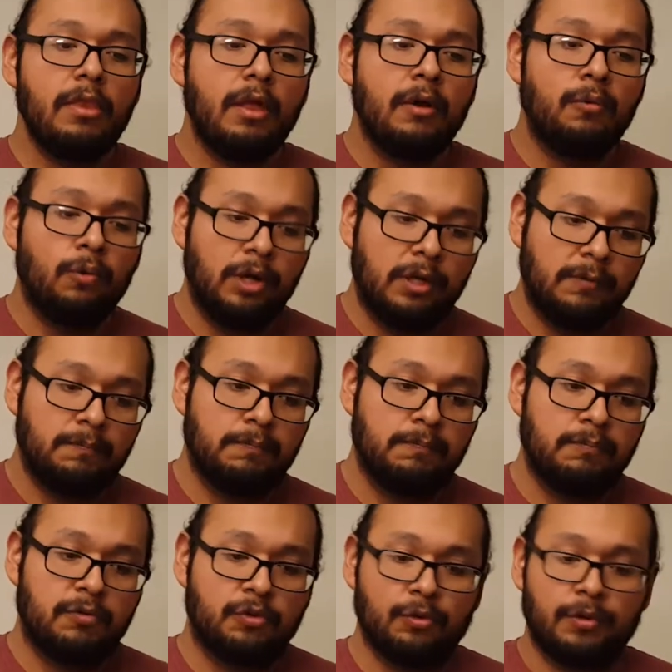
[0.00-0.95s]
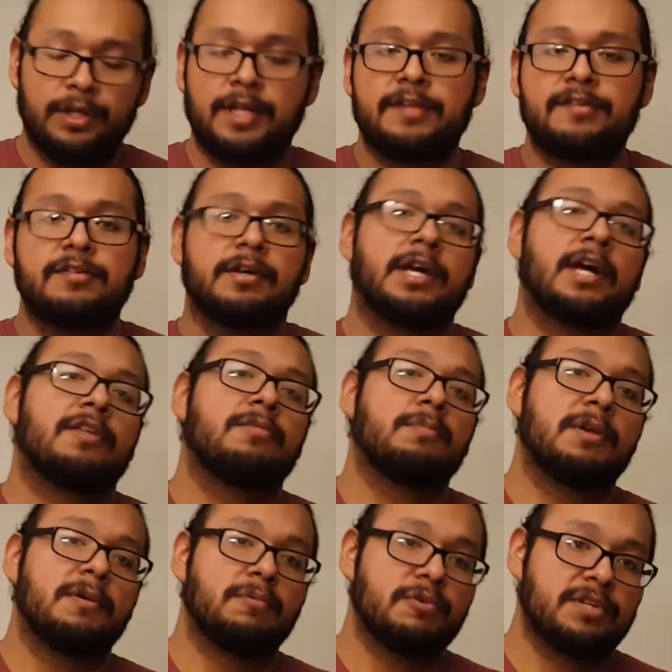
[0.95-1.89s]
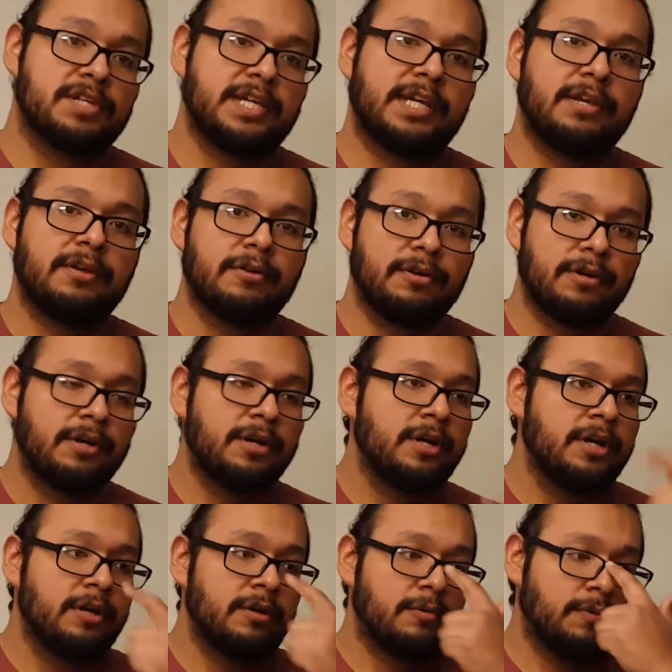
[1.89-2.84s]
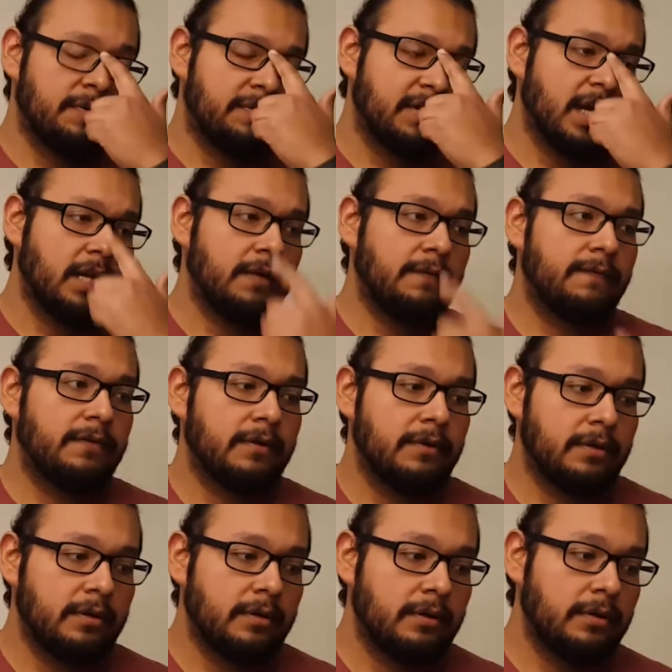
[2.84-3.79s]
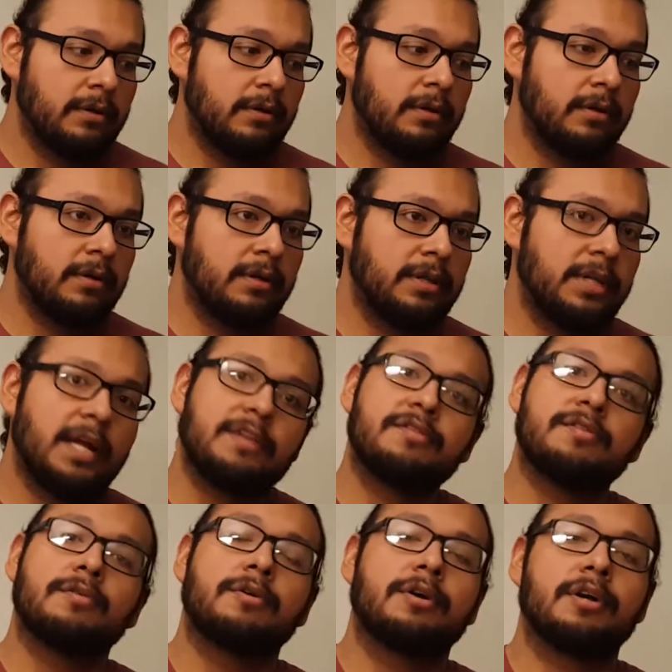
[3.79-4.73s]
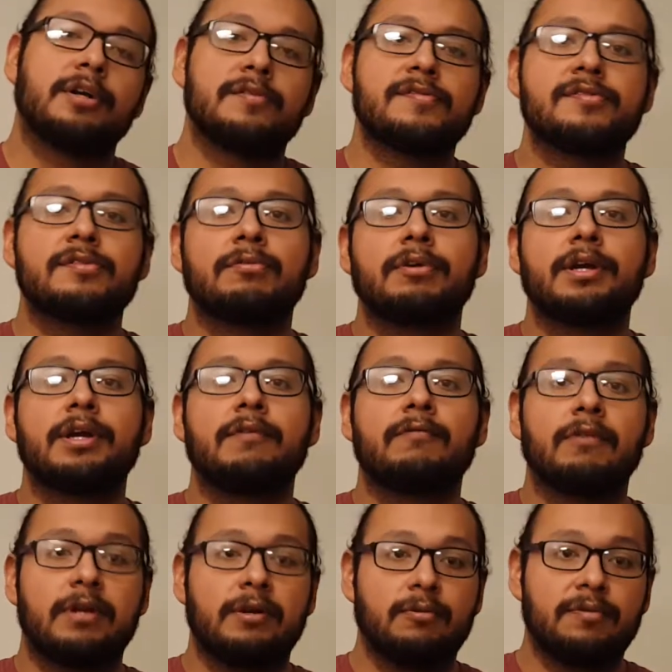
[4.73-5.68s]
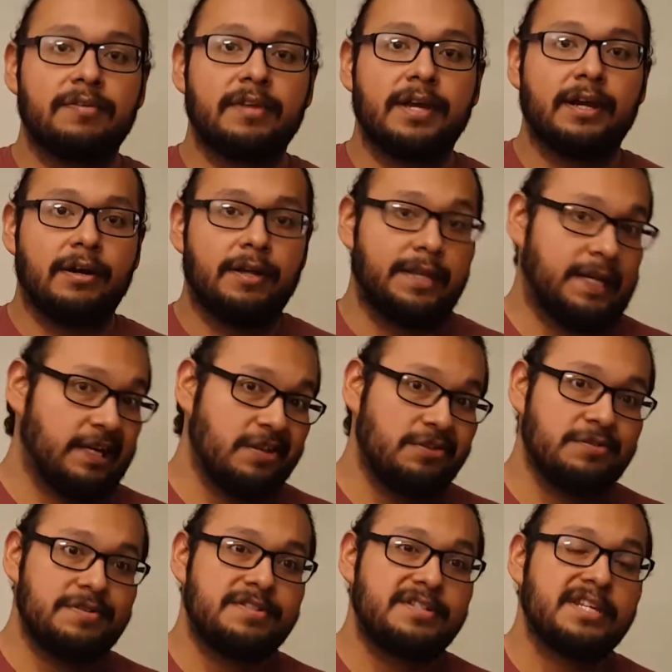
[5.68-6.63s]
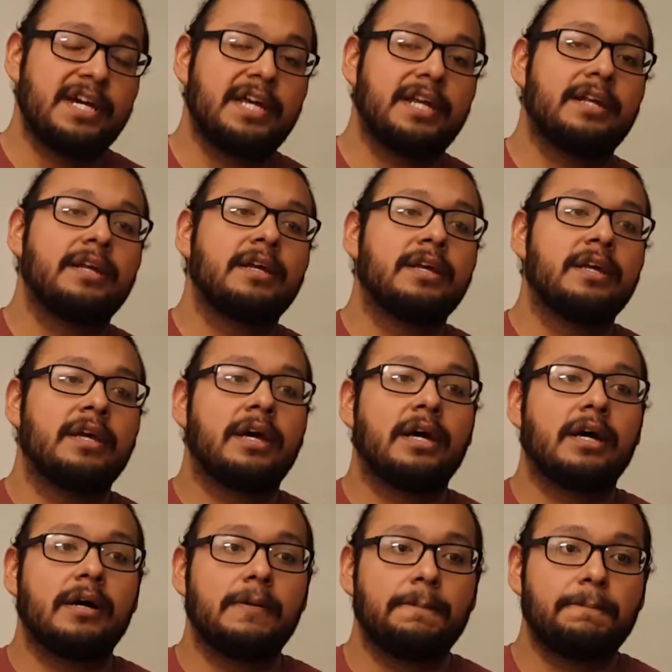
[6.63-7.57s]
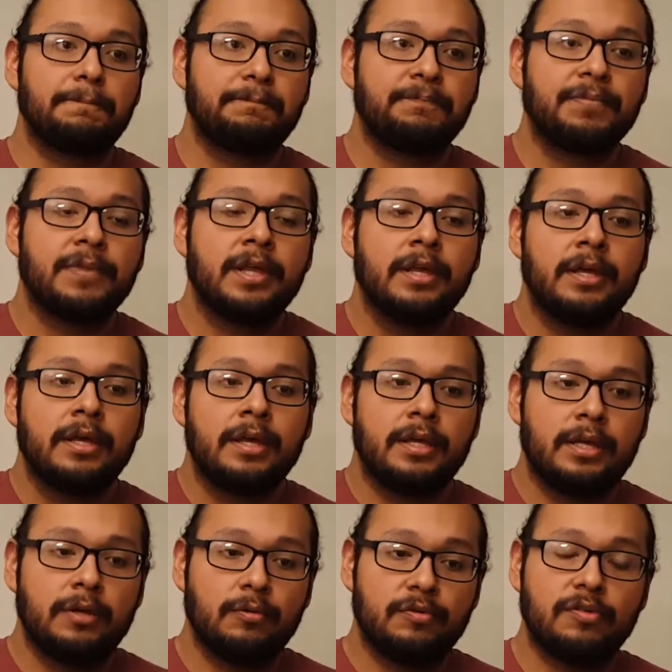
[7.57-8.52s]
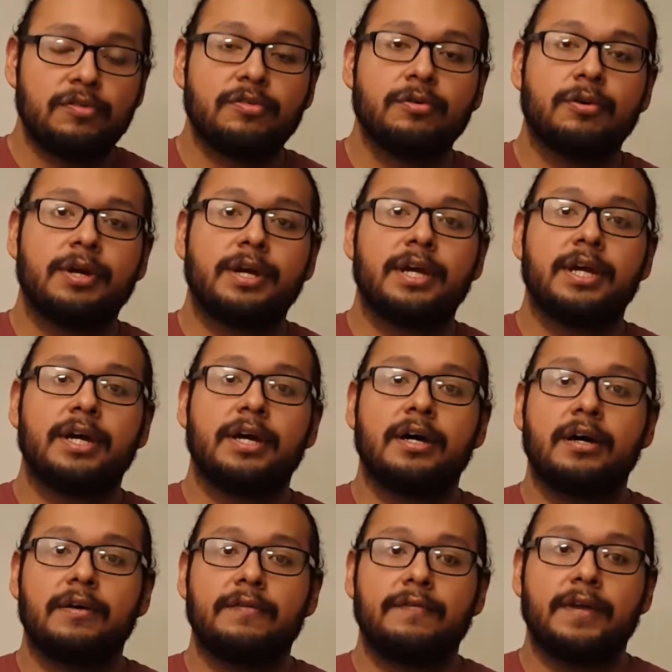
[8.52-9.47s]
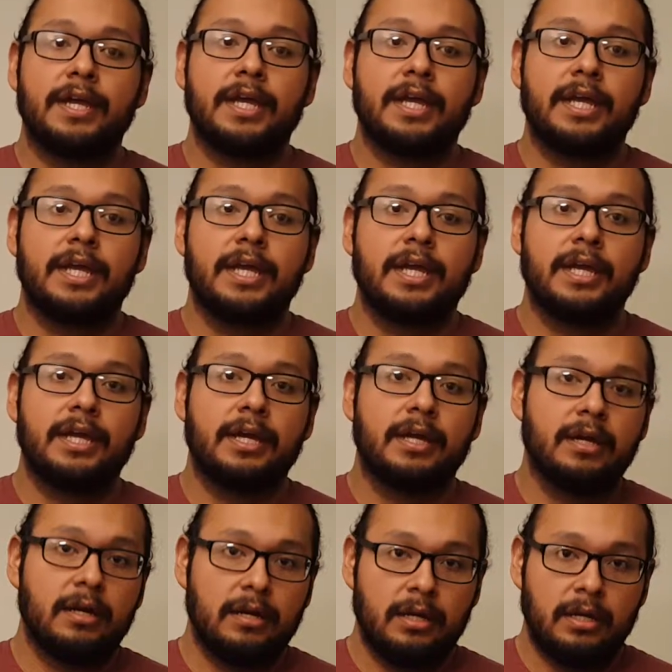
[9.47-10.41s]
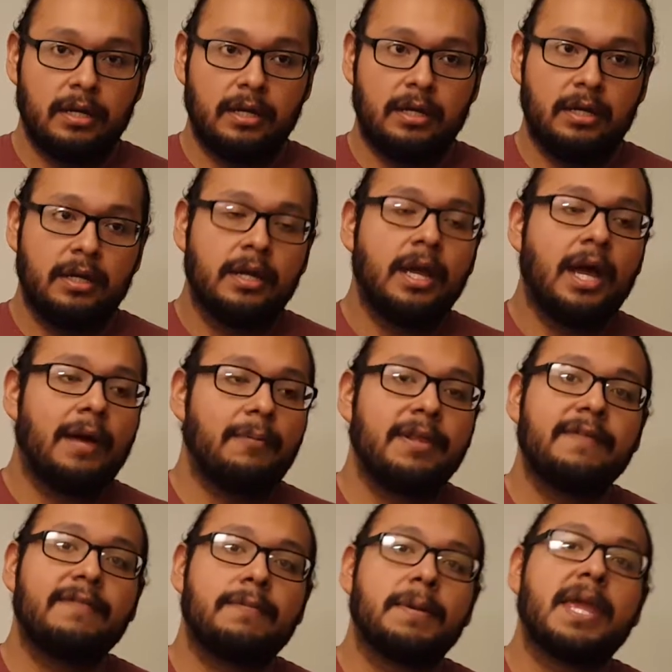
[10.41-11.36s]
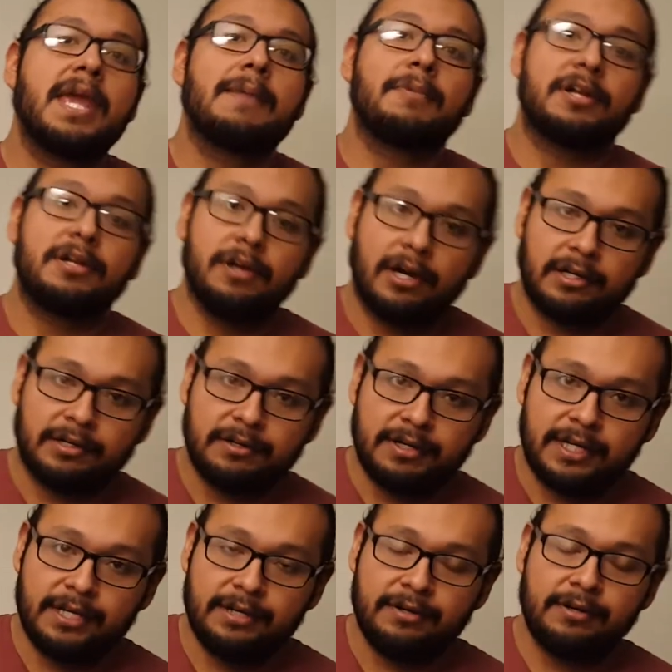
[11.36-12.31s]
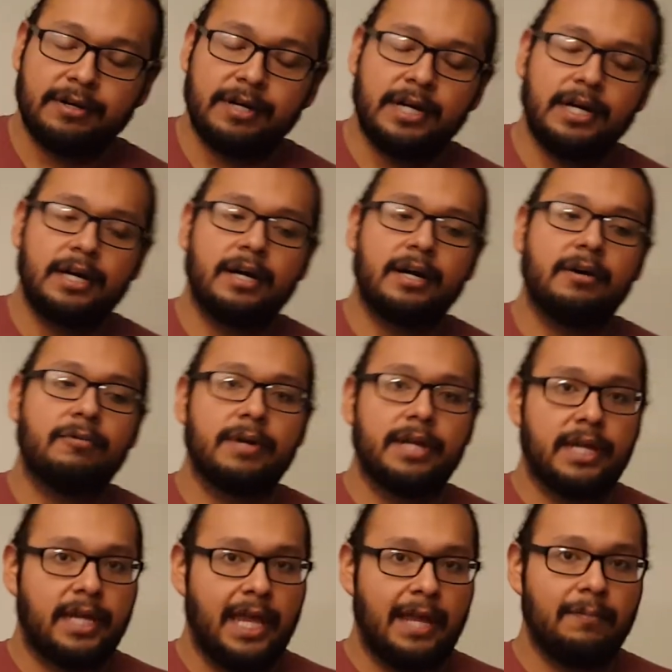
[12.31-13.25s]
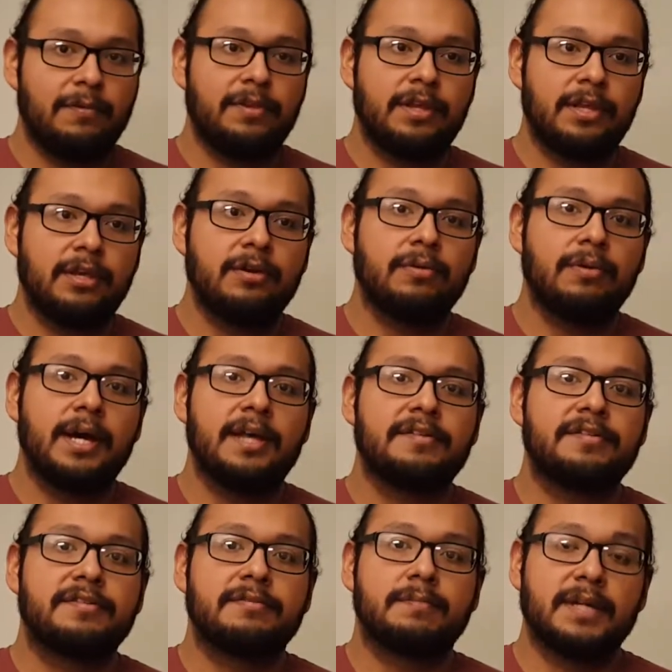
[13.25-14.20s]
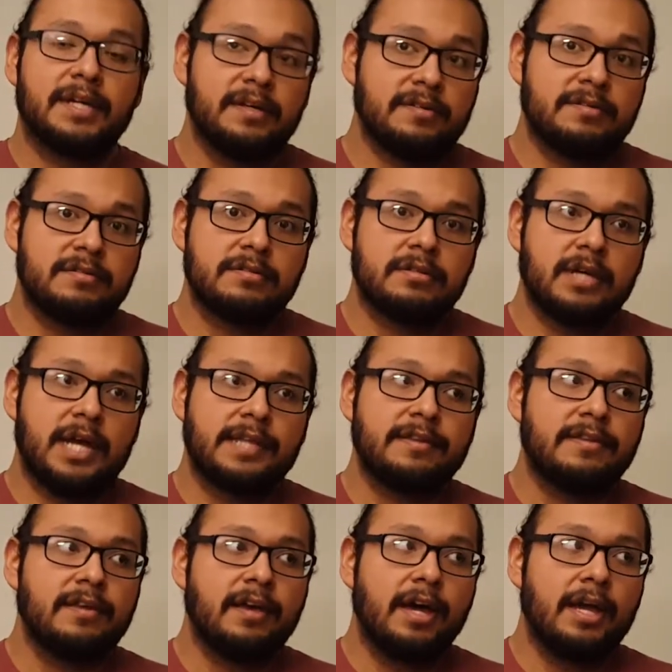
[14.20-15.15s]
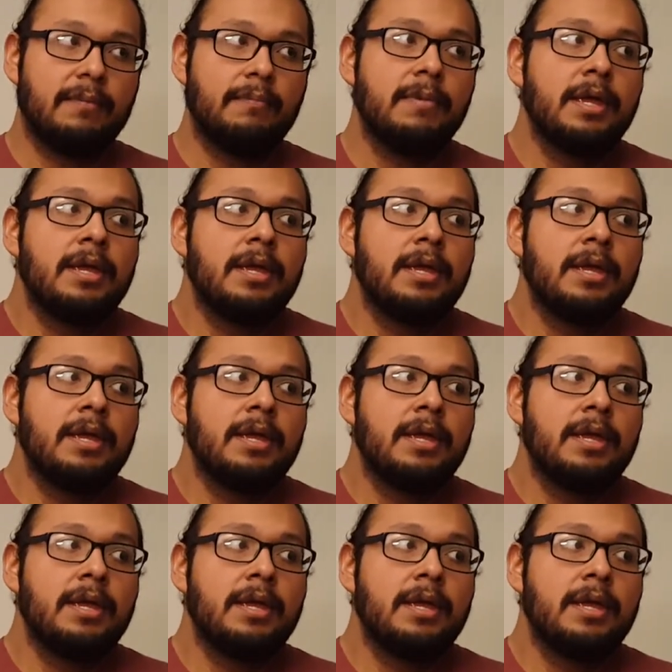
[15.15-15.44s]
One story that stuck out to me in particular was kind of a not so heard of story of what it was like on the other side. It was a story of I believe he became a doctor here when he came to the US, because at the time,